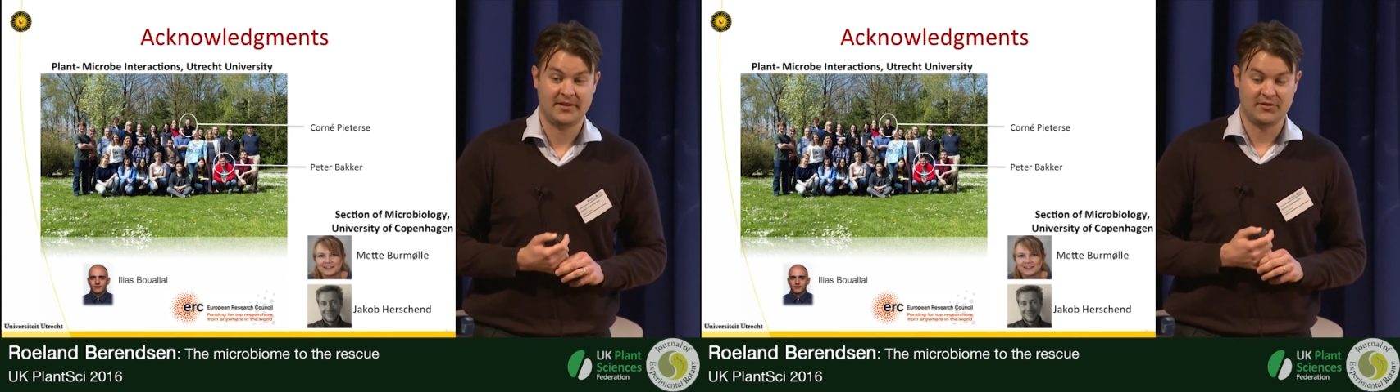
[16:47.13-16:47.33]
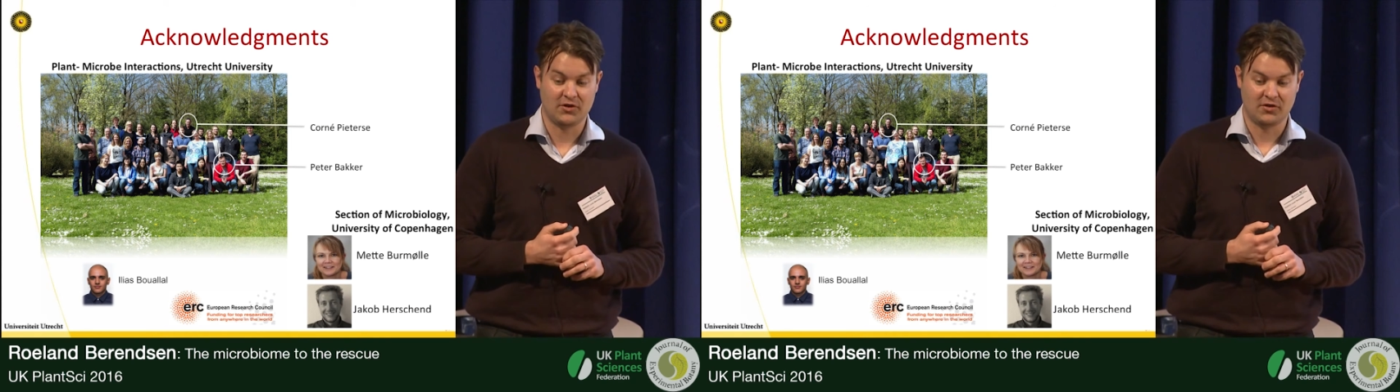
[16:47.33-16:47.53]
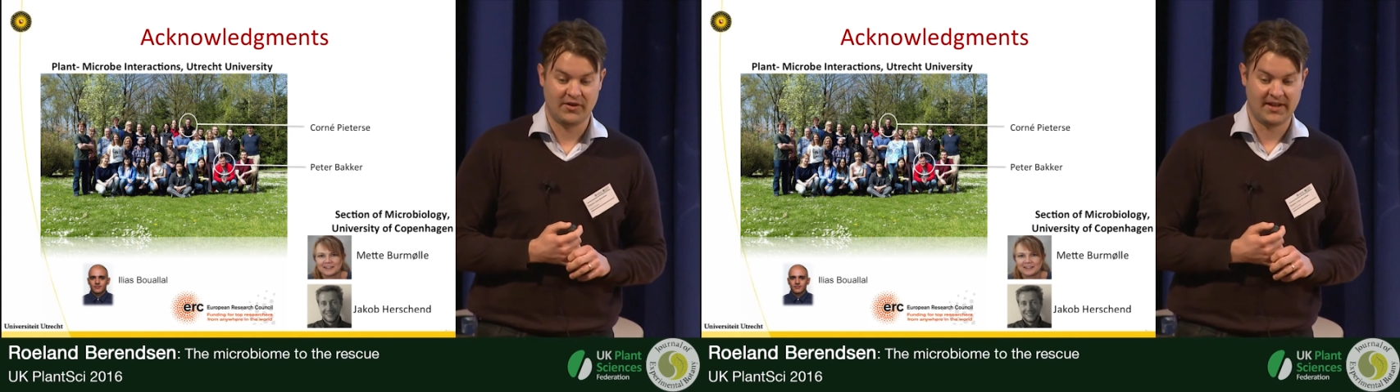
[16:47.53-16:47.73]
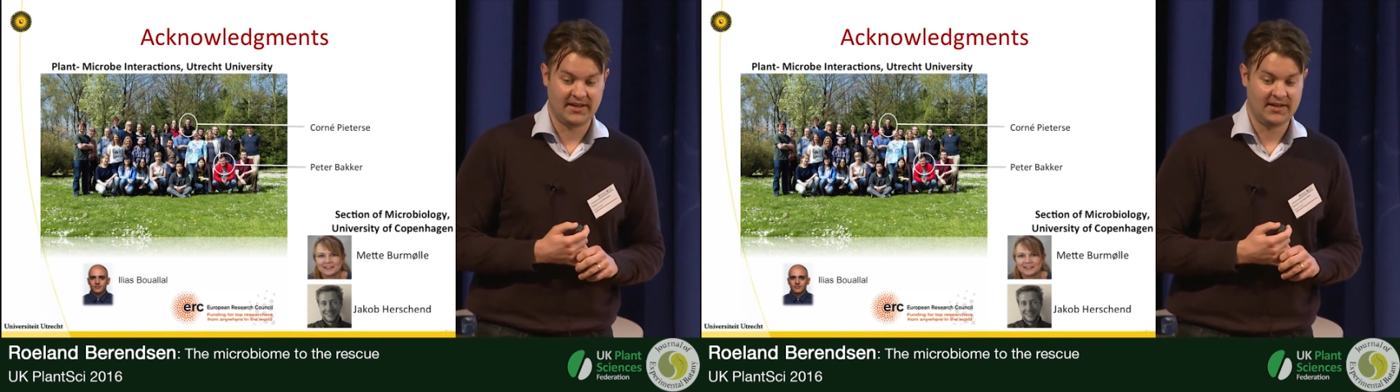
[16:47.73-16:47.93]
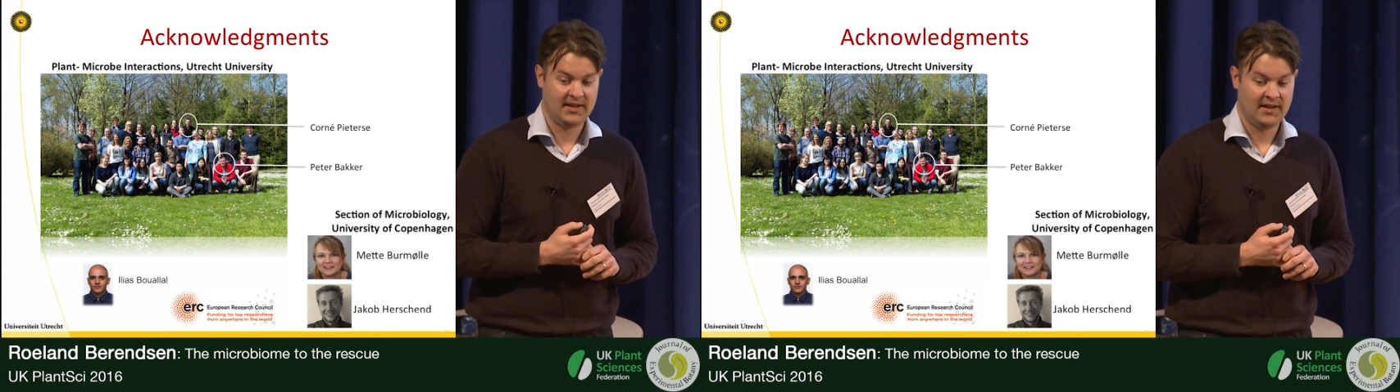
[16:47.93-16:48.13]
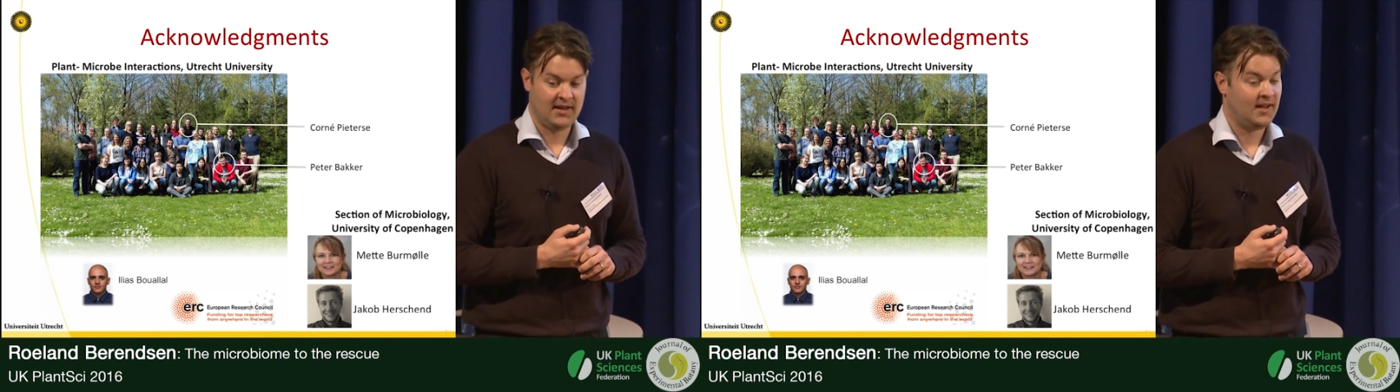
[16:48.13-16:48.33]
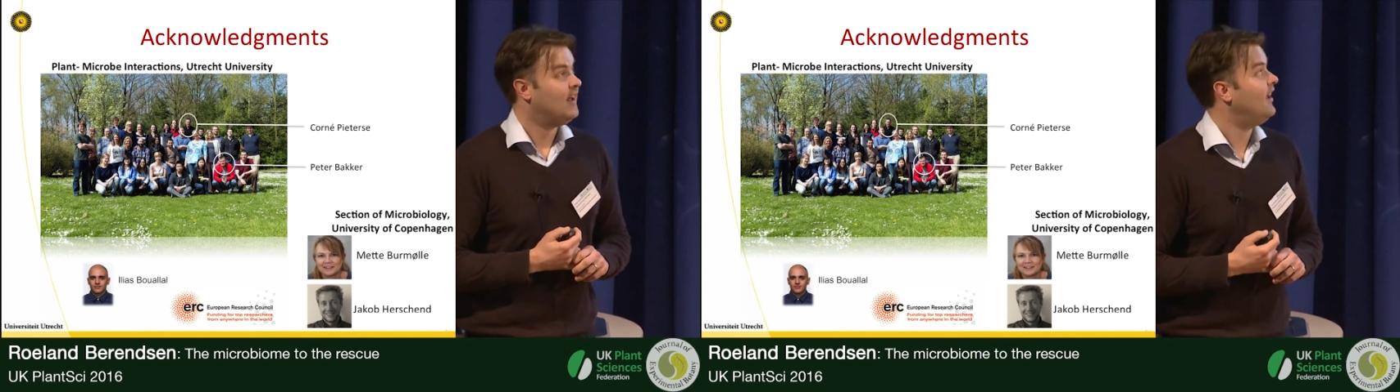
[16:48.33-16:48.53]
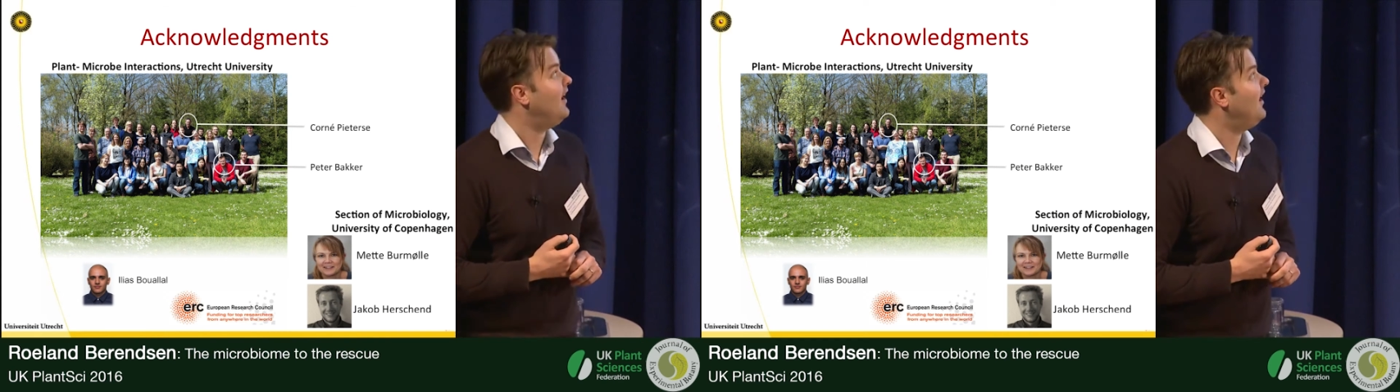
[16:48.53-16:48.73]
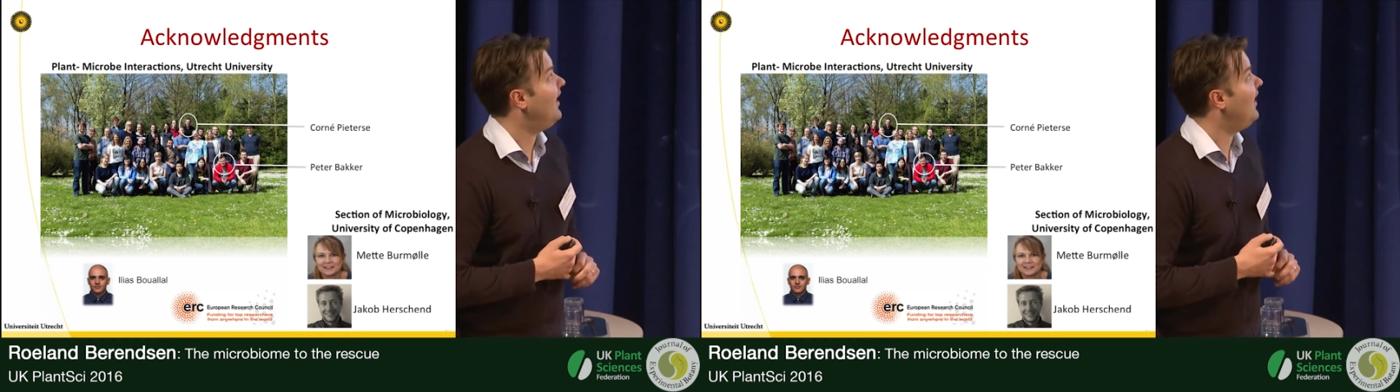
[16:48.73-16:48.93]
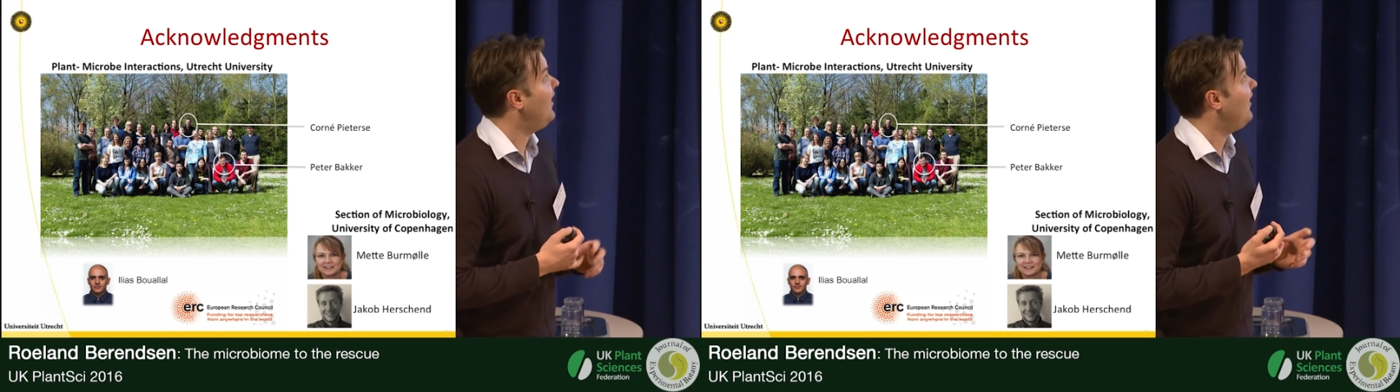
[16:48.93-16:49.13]
talk already.
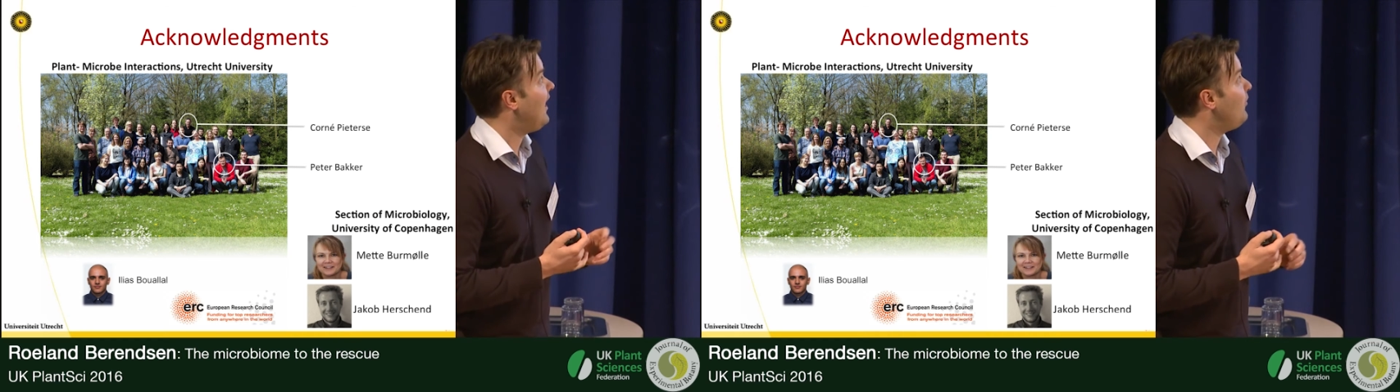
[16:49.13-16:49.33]
I